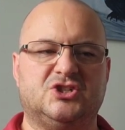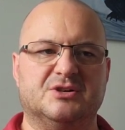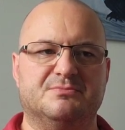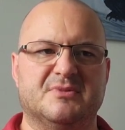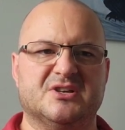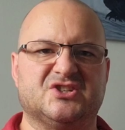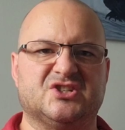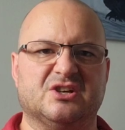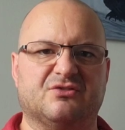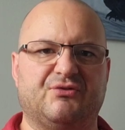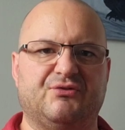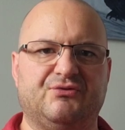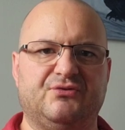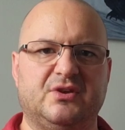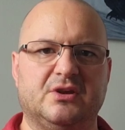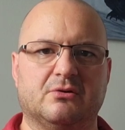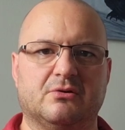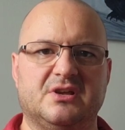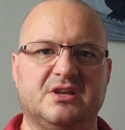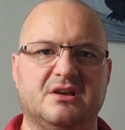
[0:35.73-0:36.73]
Domestic
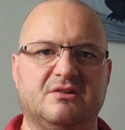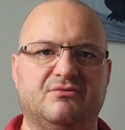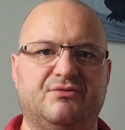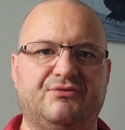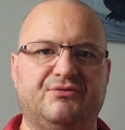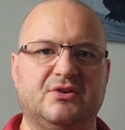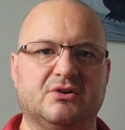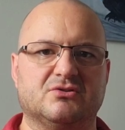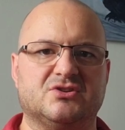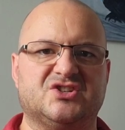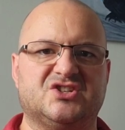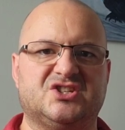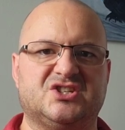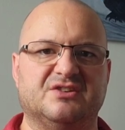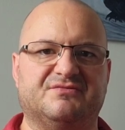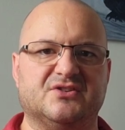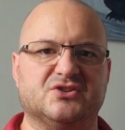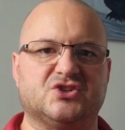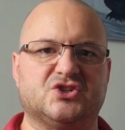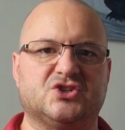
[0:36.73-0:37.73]
fury and fierce
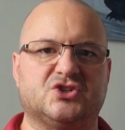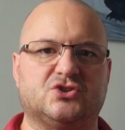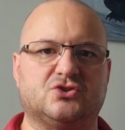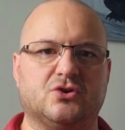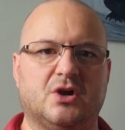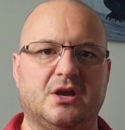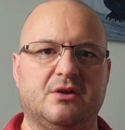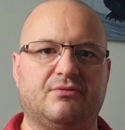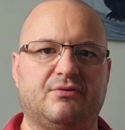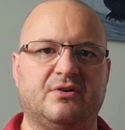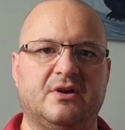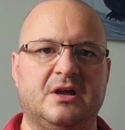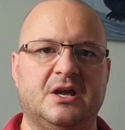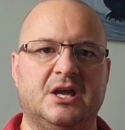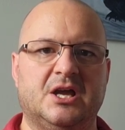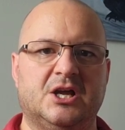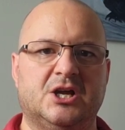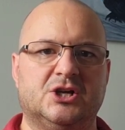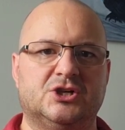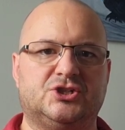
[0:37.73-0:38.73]
civil strife
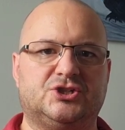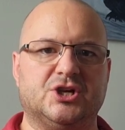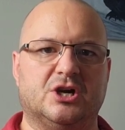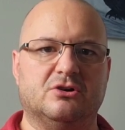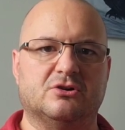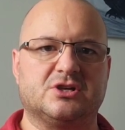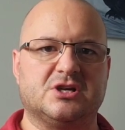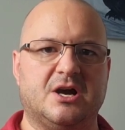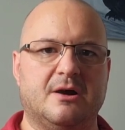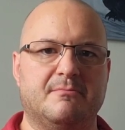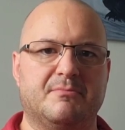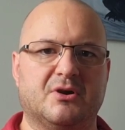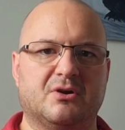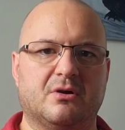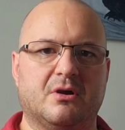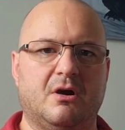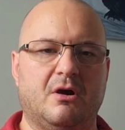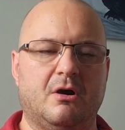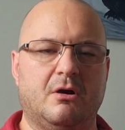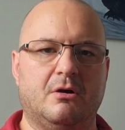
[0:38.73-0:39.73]
shall
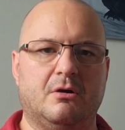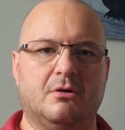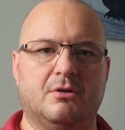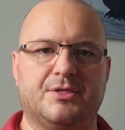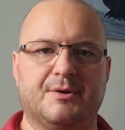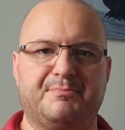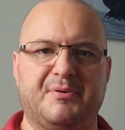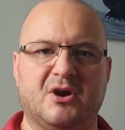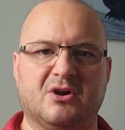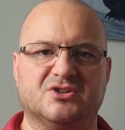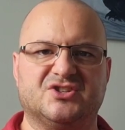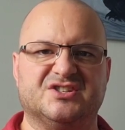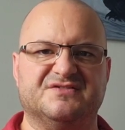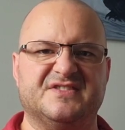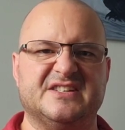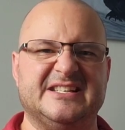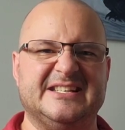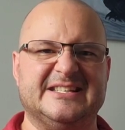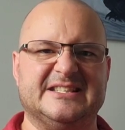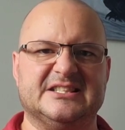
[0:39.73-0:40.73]
cumber all the parts
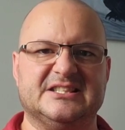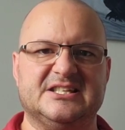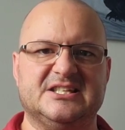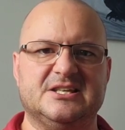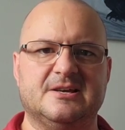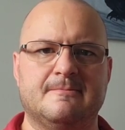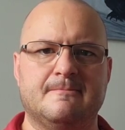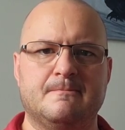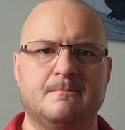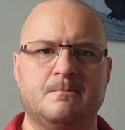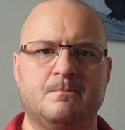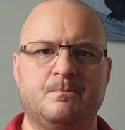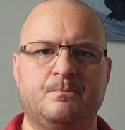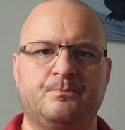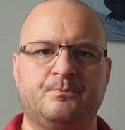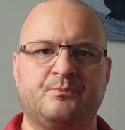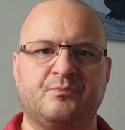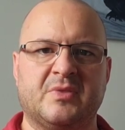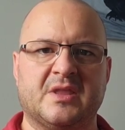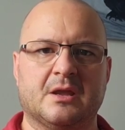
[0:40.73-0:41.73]
of Italy.
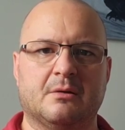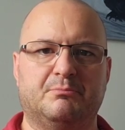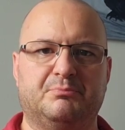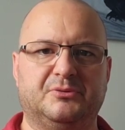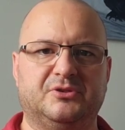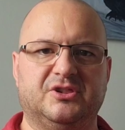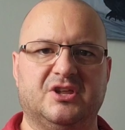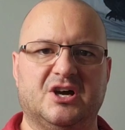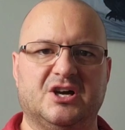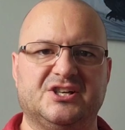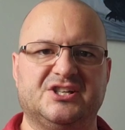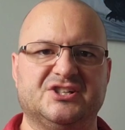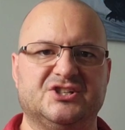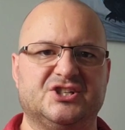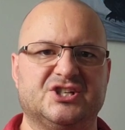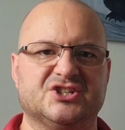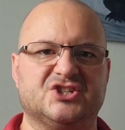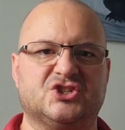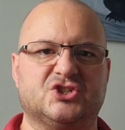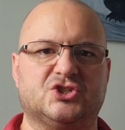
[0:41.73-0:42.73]
Blood
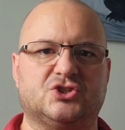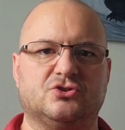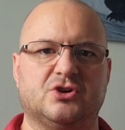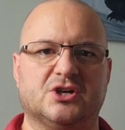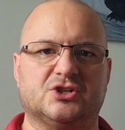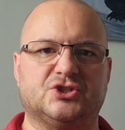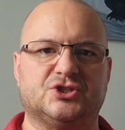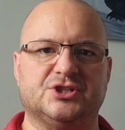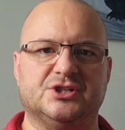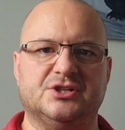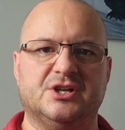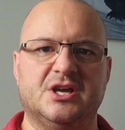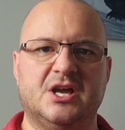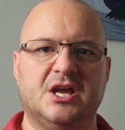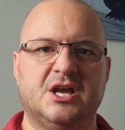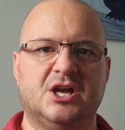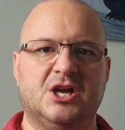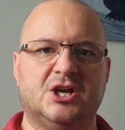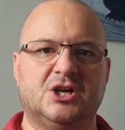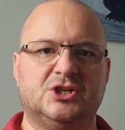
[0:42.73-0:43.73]
and
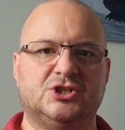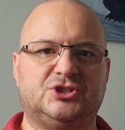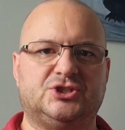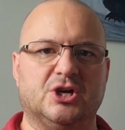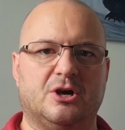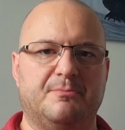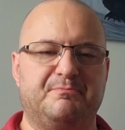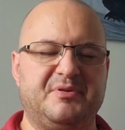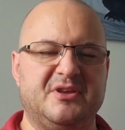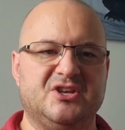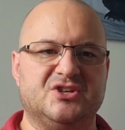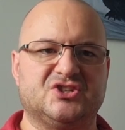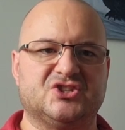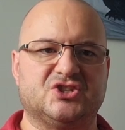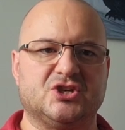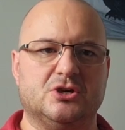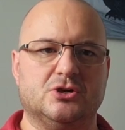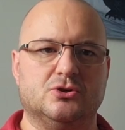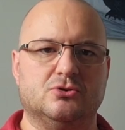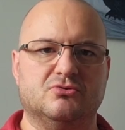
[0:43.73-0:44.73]
destruction shall be
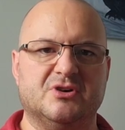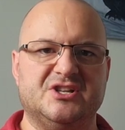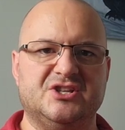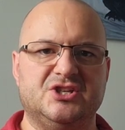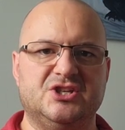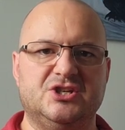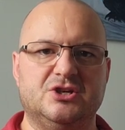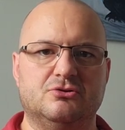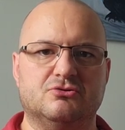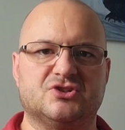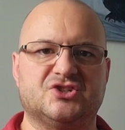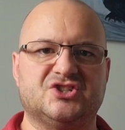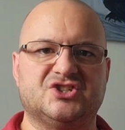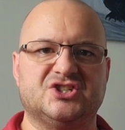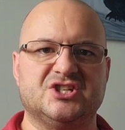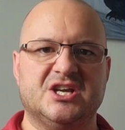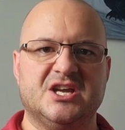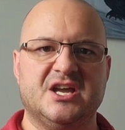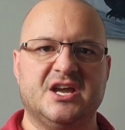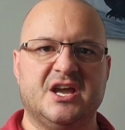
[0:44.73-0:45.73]
so in
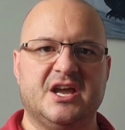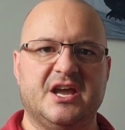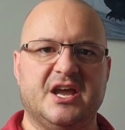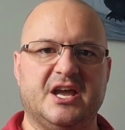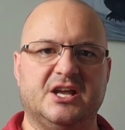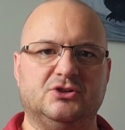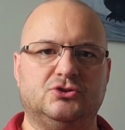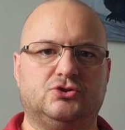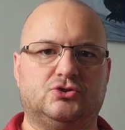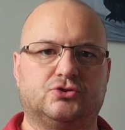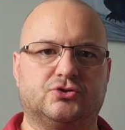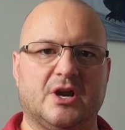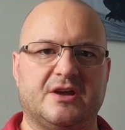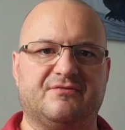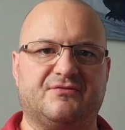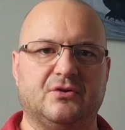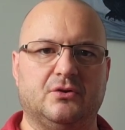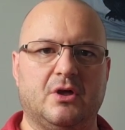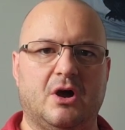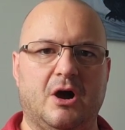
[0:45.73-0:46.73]
use, and
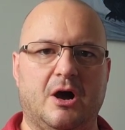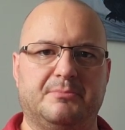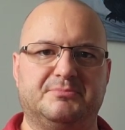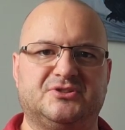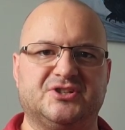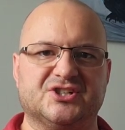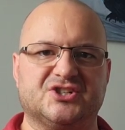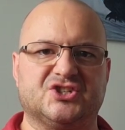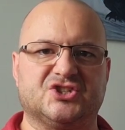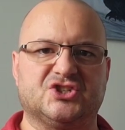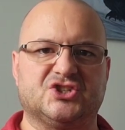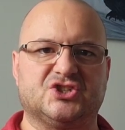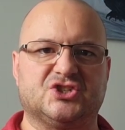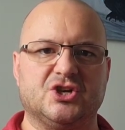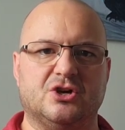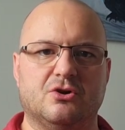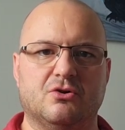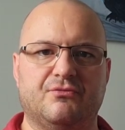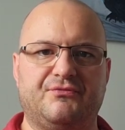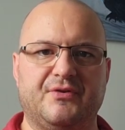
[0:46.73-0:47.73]
dreadful objects
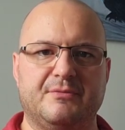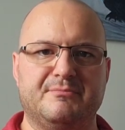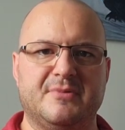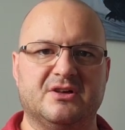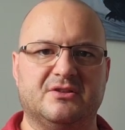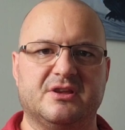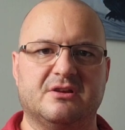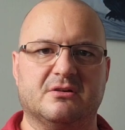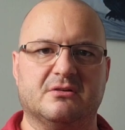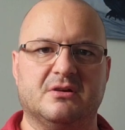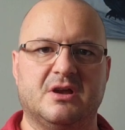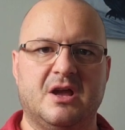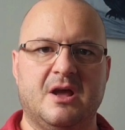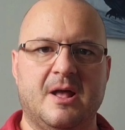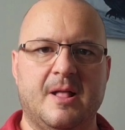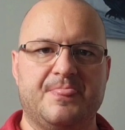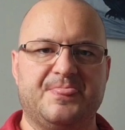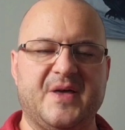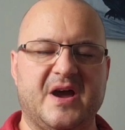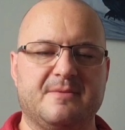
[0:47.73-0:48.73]
so familiar,
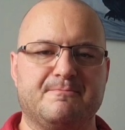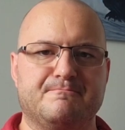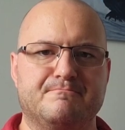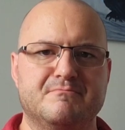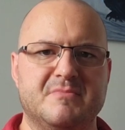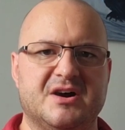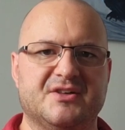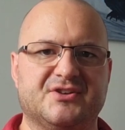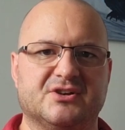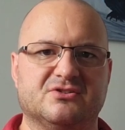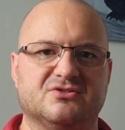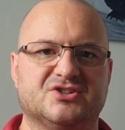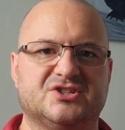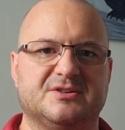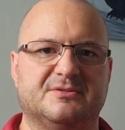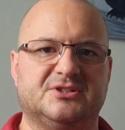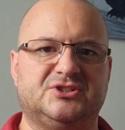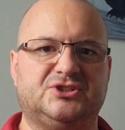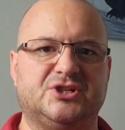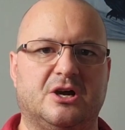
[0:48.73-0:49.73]
that
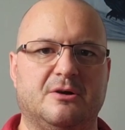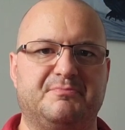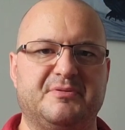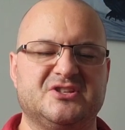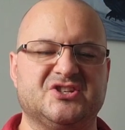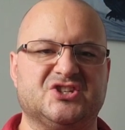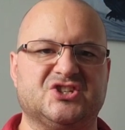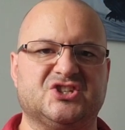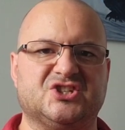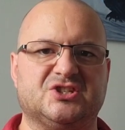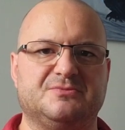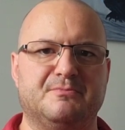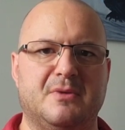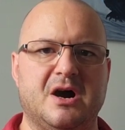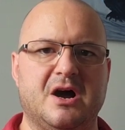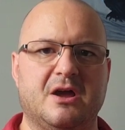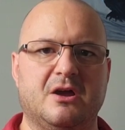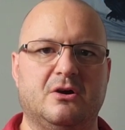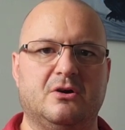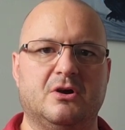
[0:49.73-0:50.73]
mothers shall but
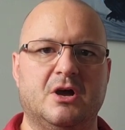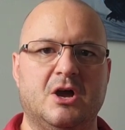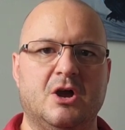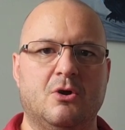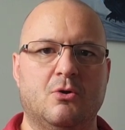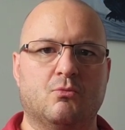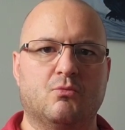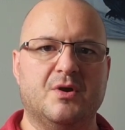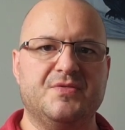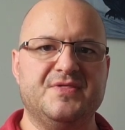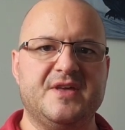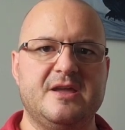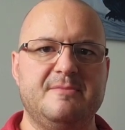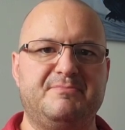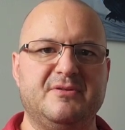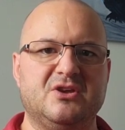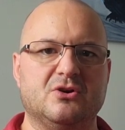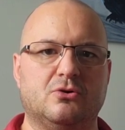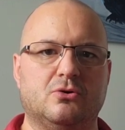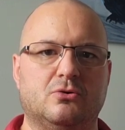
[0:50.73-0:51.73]
smile when they
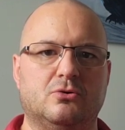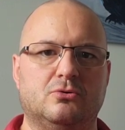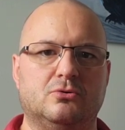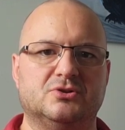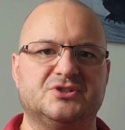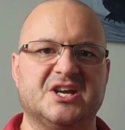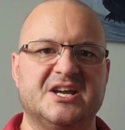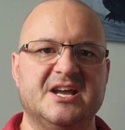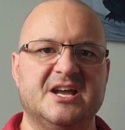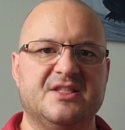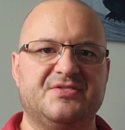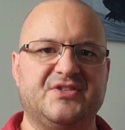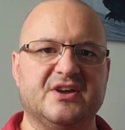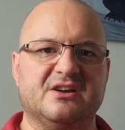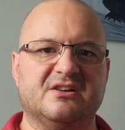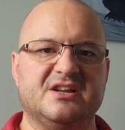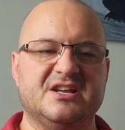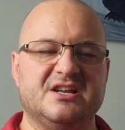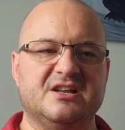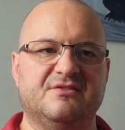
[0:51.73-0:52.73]
behold
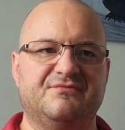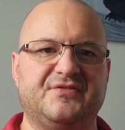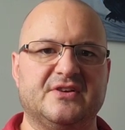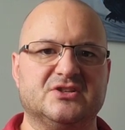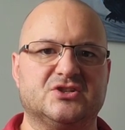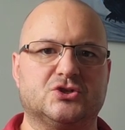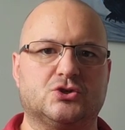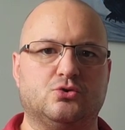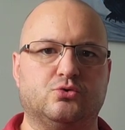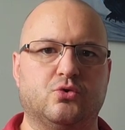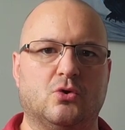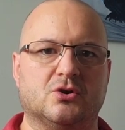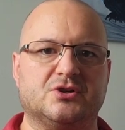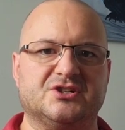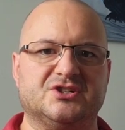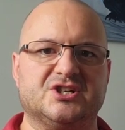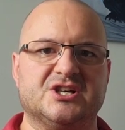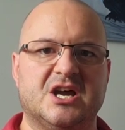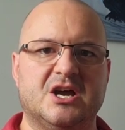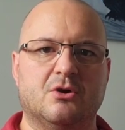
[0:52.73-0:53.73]
their infants
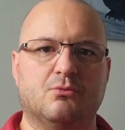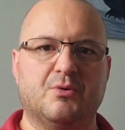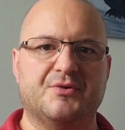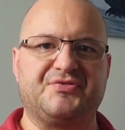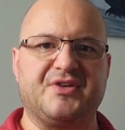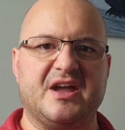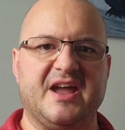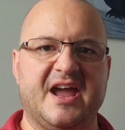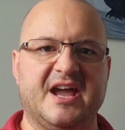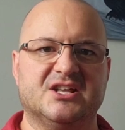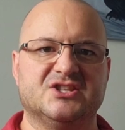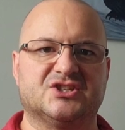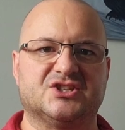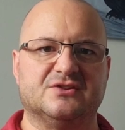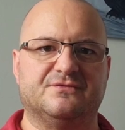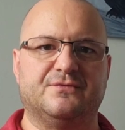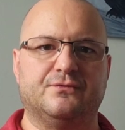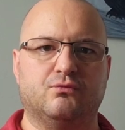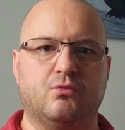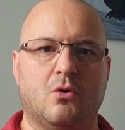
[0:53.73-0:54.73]
quartered with the hands
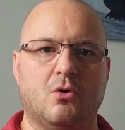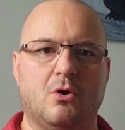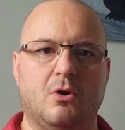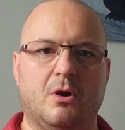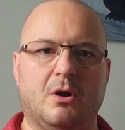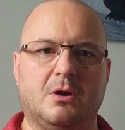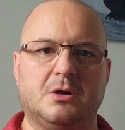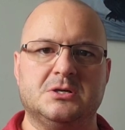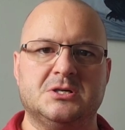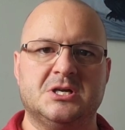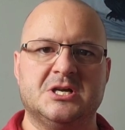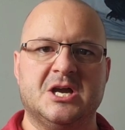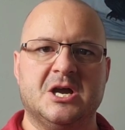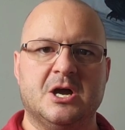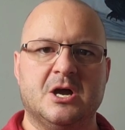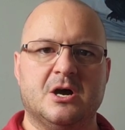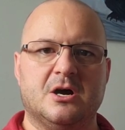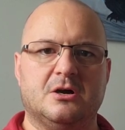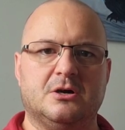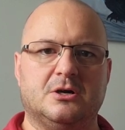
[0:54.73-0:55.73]
of war,
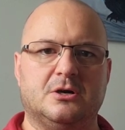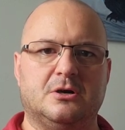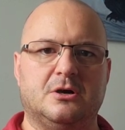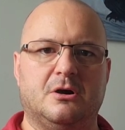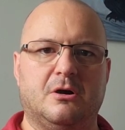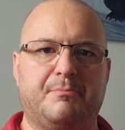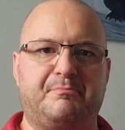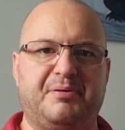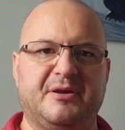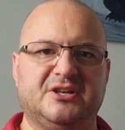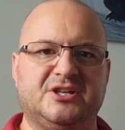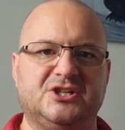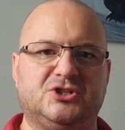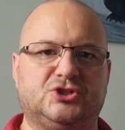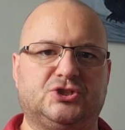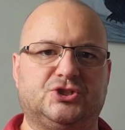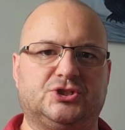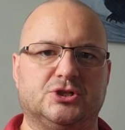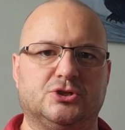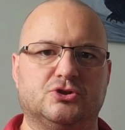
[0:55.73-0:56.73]
all pity
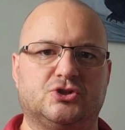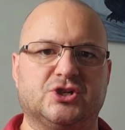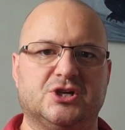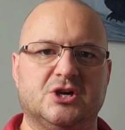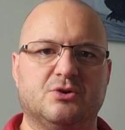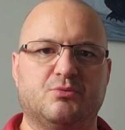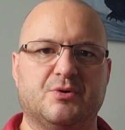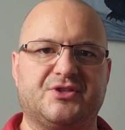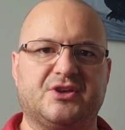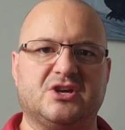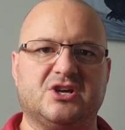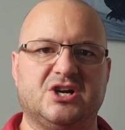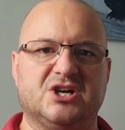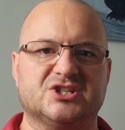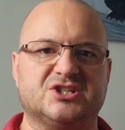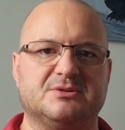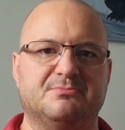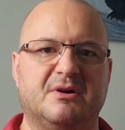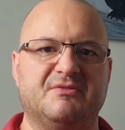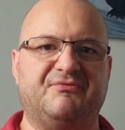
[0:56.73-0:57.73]
choked with
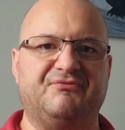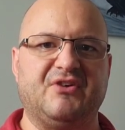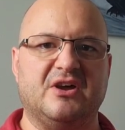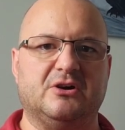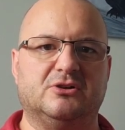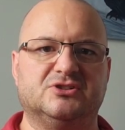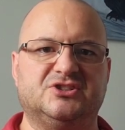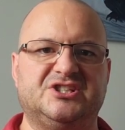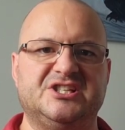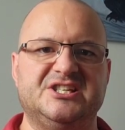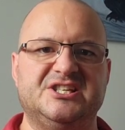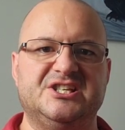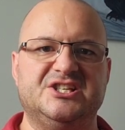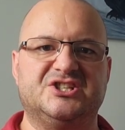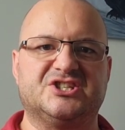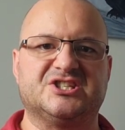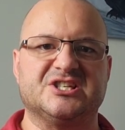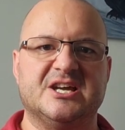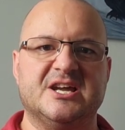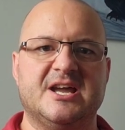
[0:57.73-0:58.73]
custom of fell
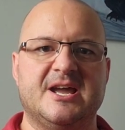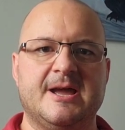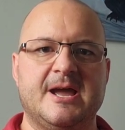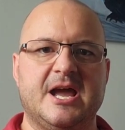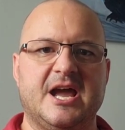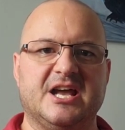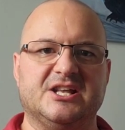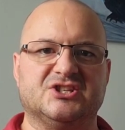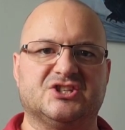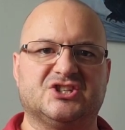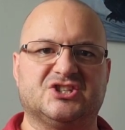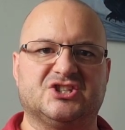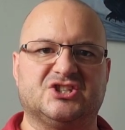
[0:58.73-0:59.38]
deeds, and